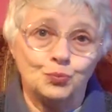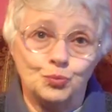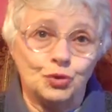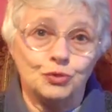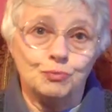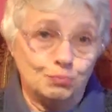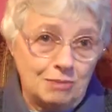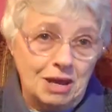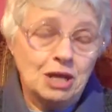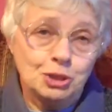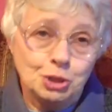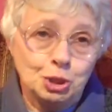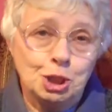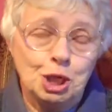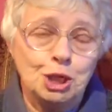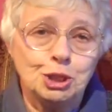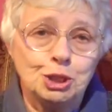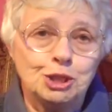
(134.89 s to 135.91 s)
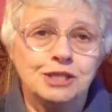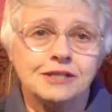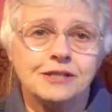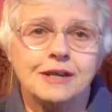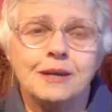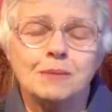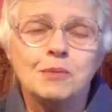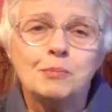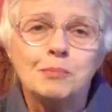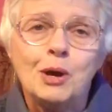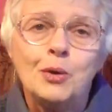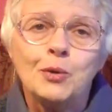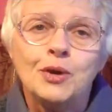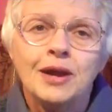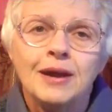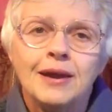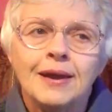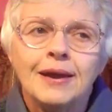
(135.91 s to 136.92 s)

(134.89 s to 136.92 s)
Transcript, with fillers: the mass changes came about?